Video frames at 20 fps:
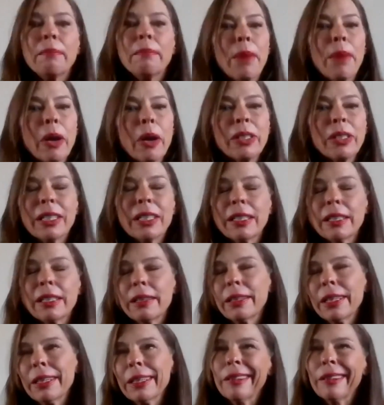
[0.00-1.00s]
most of
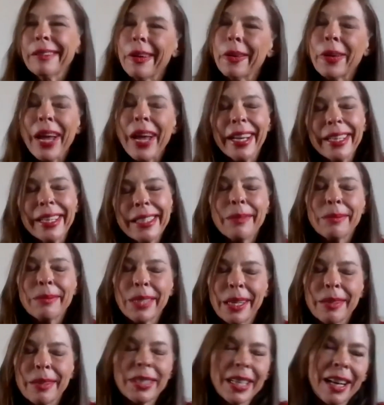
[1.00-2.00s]
okay,
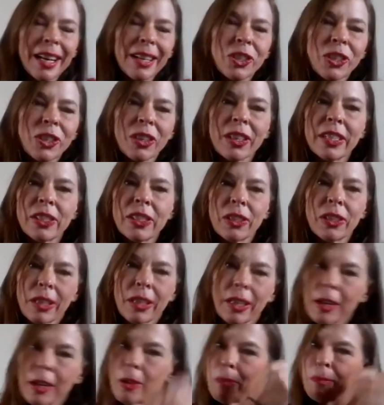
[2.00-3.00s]
sometimes journalists are
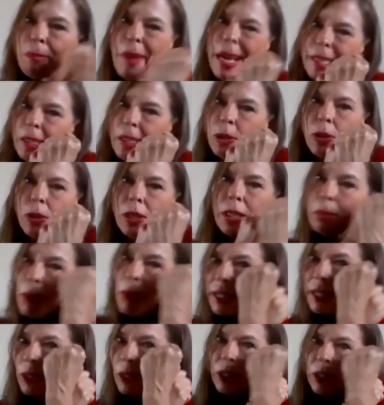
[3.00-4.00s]
going to go, my source,
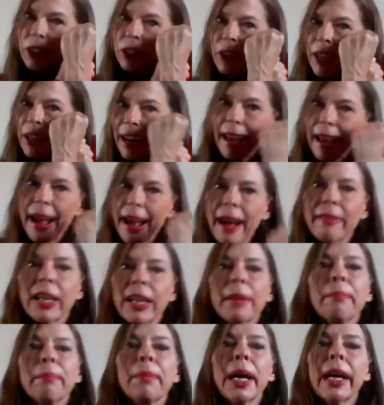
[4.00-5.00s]
you can't have
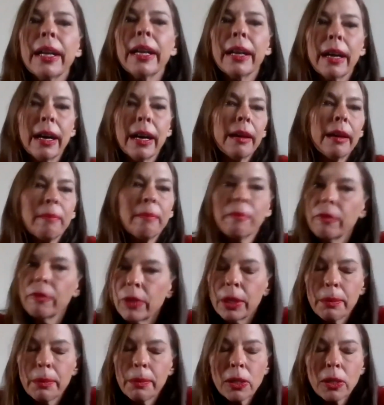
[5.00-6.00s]
it. But
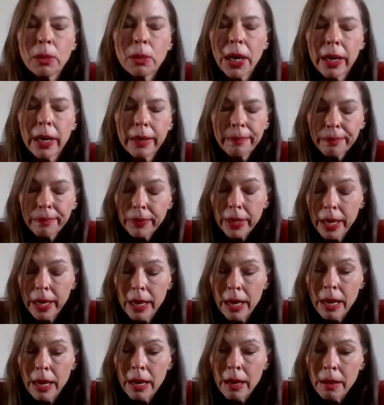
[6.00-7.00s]
for the most part,
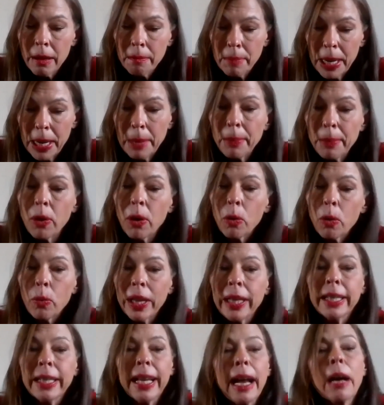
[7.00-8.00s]
people are
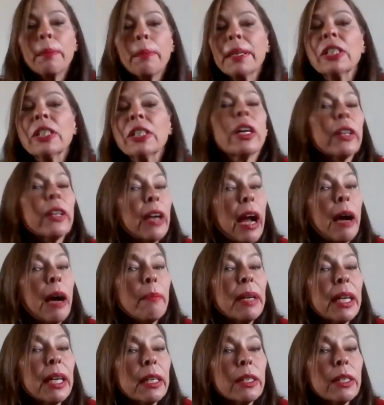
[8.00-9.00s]
willing to help each other
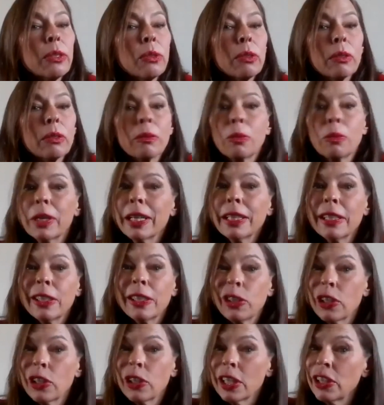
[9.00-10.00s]
out because we're in
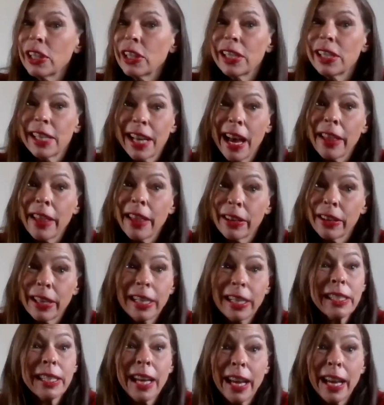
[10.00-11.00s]
the trenches together
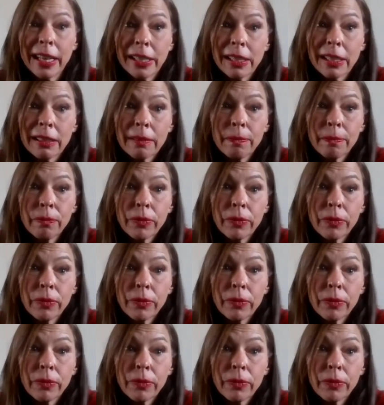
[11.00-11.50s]
these days,